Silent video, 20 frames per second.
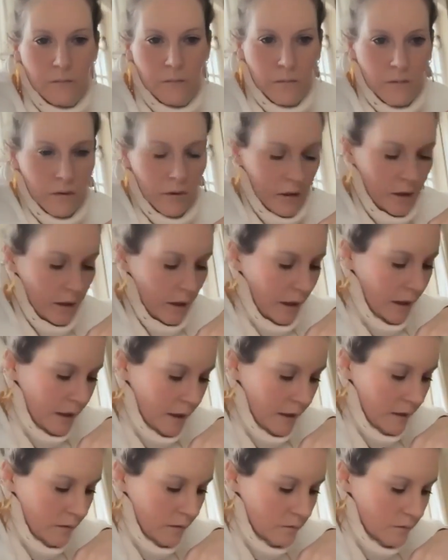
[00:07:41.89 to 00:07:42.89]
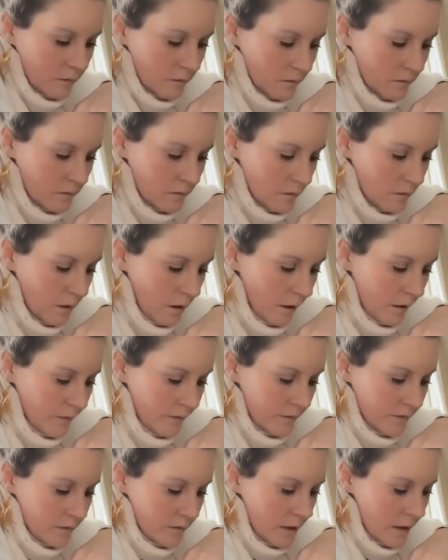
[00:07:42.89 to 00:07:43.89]
it's okay. It's
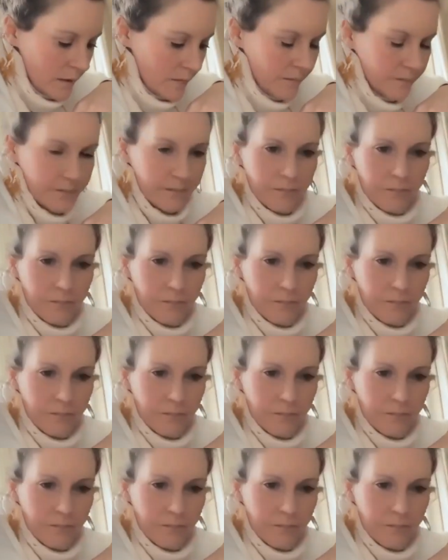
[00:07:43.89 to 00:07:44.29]
life, isn't it?